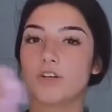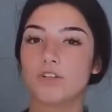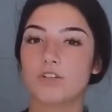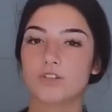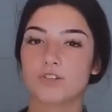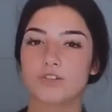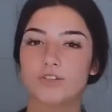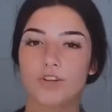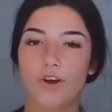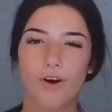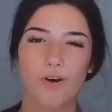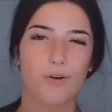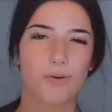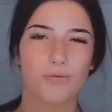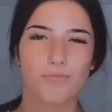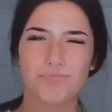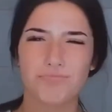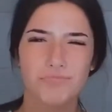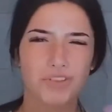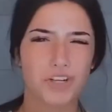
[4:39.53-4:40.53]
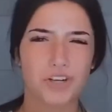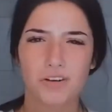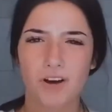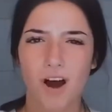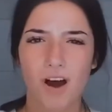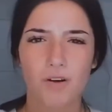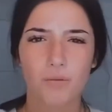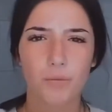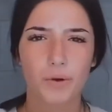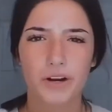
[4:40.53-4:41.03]
so you're
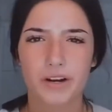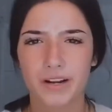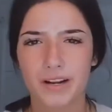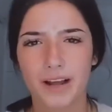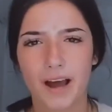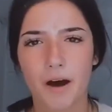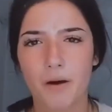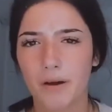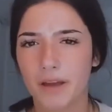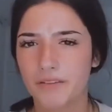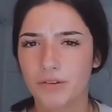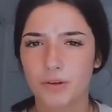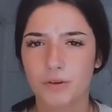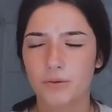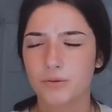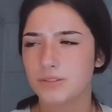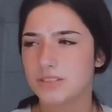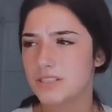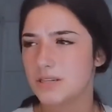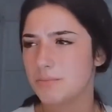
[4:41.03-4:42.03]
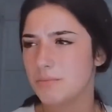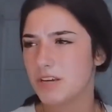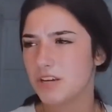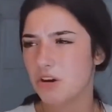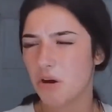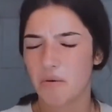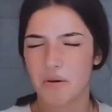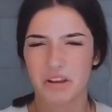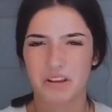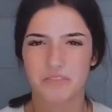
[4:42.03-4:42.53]
not weirded out if you see me
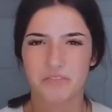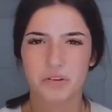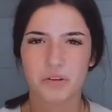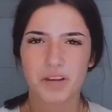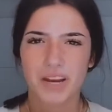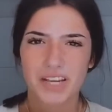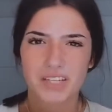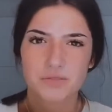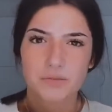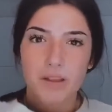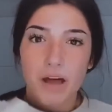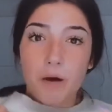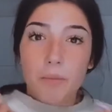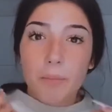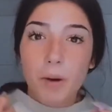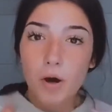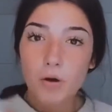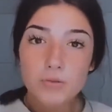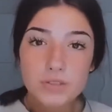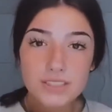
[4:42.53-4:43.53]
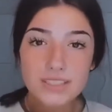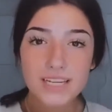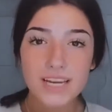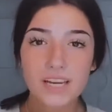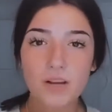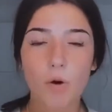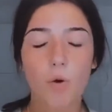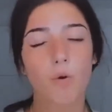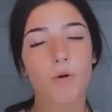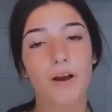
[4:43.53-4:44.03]
going a few days without
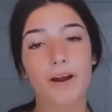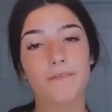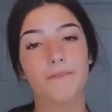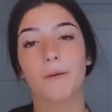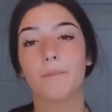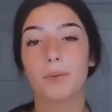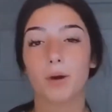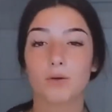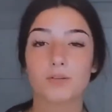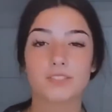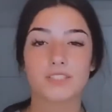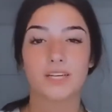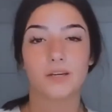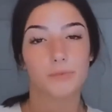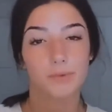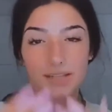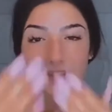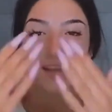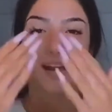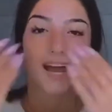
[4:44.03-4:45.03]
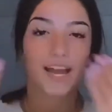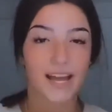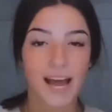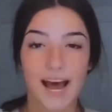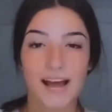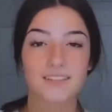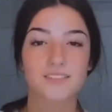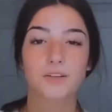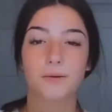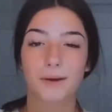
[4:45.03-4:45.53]
posting, or if I'm posting with a
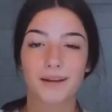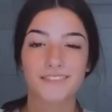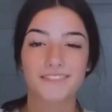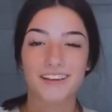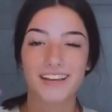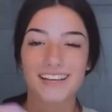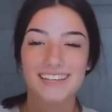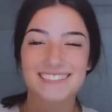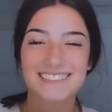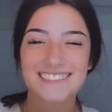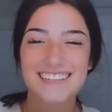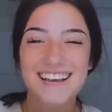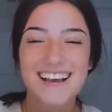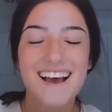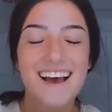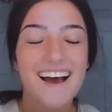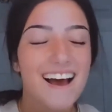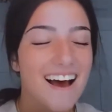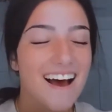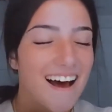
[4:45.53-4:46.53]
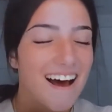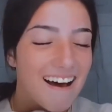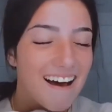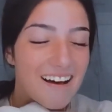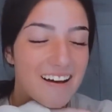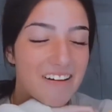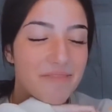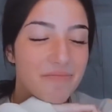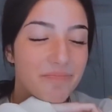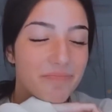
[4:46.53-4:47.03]
cast on my face.
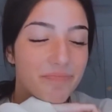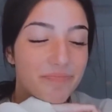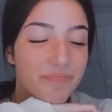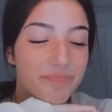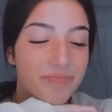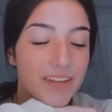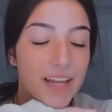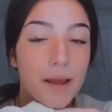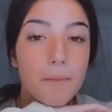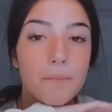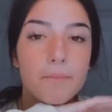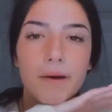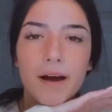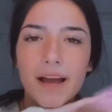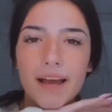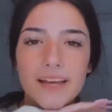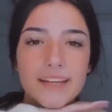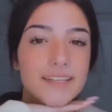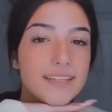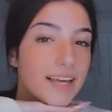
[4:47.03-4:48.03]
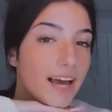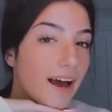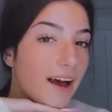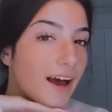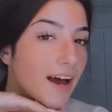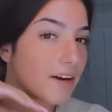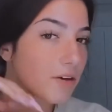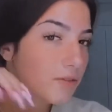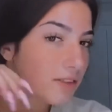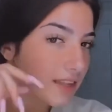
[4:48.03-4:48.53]
But yeah,
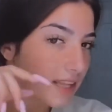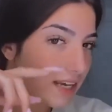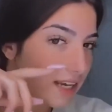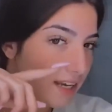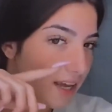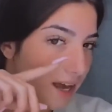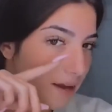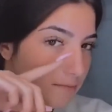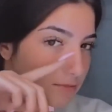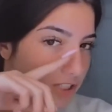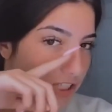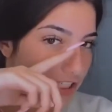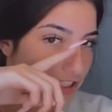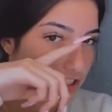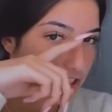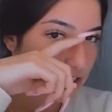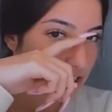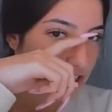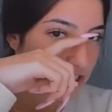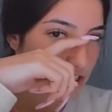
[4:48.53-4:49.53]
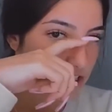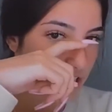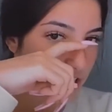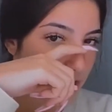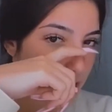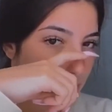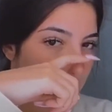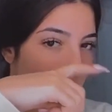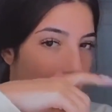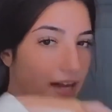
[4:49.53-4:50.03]
I don't think I'm changing the
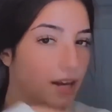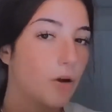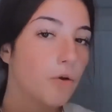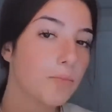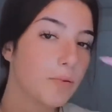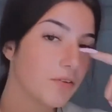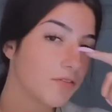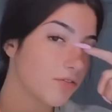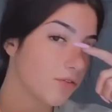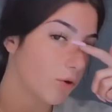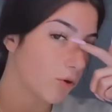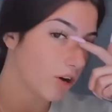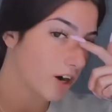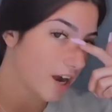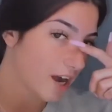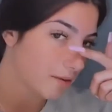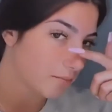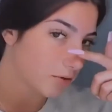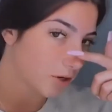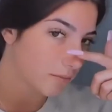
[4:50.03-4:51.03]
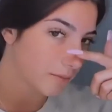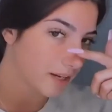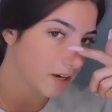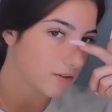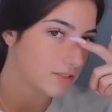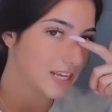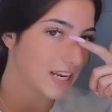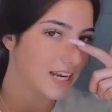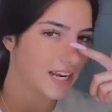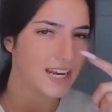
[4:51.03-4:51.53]
shape. I know before I broke my
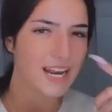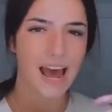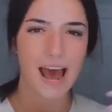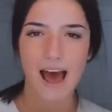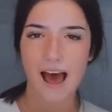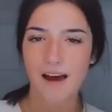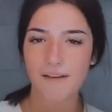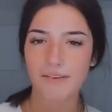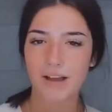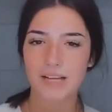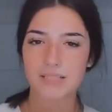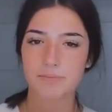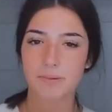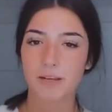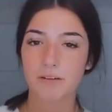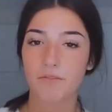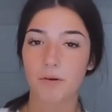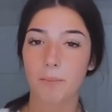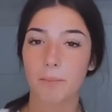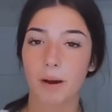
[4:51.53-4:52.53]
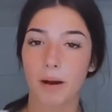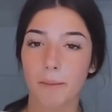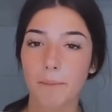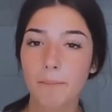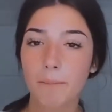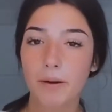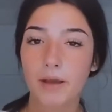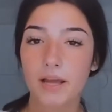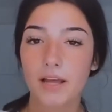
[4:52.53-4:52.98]
nose, I didn't have as big of a bump.